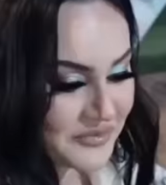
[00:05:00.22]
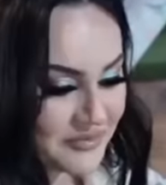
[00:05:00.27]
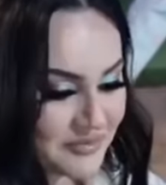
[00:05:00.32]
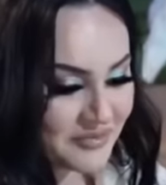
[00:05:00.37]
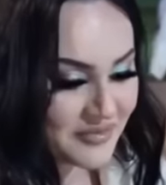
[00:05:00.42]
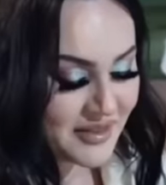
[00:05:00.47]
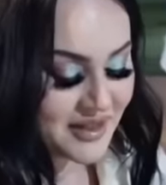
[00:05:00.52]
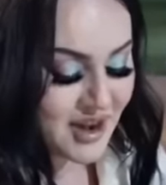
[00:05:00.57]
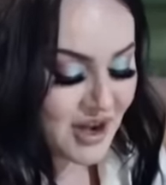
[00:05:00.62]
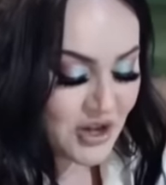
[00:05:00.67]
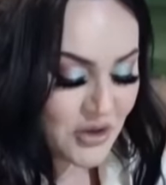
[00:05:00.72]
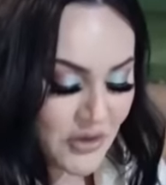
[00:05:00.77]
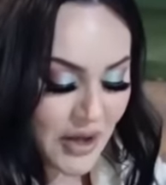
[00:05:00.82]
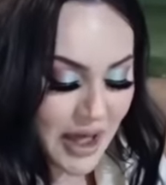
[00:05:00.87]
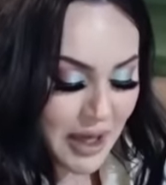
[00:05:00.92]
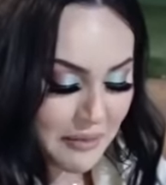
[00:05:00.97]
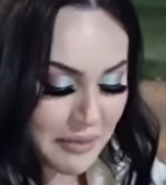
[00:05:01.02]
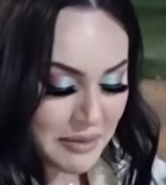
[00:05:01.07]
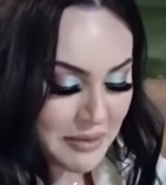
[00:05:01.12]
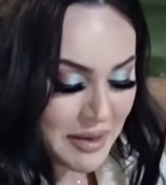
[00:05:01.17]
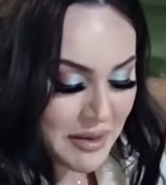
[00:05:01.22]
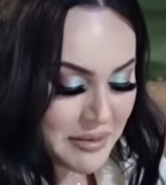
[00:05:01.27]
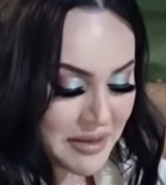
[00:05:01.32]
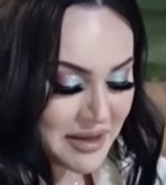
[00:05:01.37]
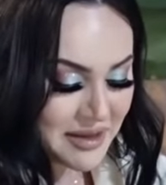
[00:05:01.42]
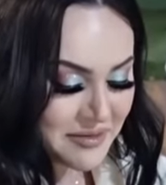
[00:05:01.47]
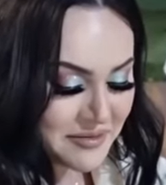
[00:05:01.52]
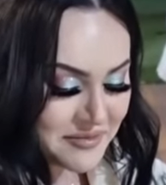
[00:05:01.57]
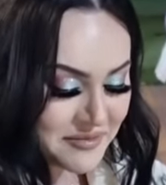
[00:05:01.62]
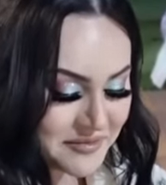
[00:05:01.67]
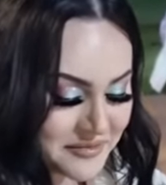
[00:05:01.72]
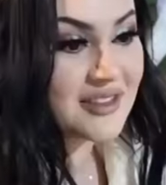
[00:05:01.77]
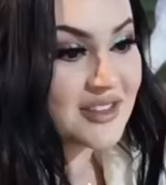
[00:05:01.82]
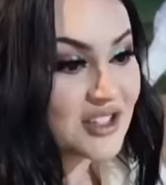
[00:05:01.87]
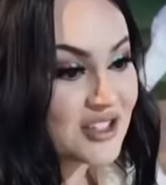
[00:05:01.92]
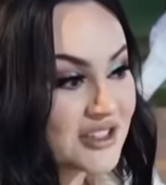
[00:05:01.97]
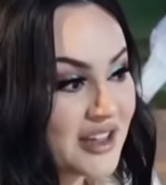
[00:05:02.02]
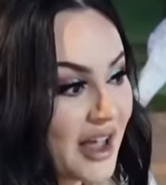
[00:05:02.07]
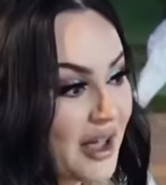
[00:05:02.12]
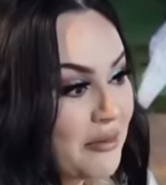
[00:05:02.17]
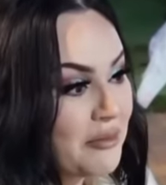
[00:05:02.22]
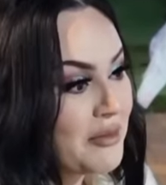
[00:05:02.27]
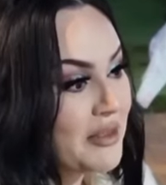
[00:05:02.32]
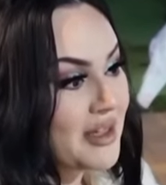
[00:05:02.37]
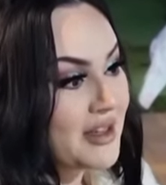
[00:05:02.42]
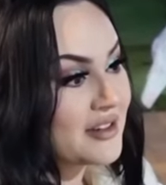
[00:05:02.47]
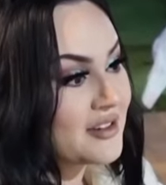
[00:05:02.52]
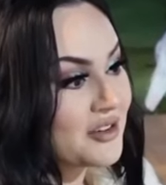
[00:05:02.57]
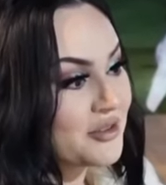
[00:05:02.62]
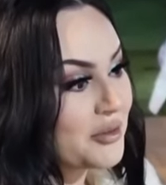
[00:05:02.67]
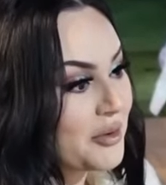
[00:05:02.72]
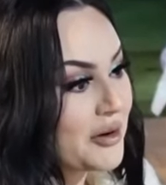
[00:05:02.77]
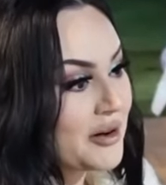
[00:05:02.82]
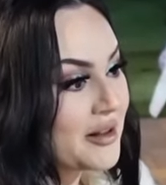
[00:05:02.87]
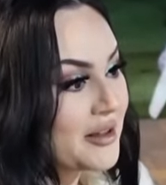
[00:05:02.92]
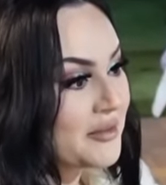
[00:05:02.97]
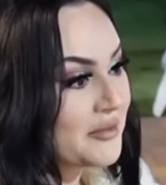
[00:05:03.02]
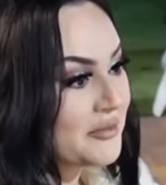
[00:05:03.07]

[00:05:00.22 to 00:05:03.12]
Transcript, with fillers: Party when Are you happy, it. mommy? She was happy that it's her party.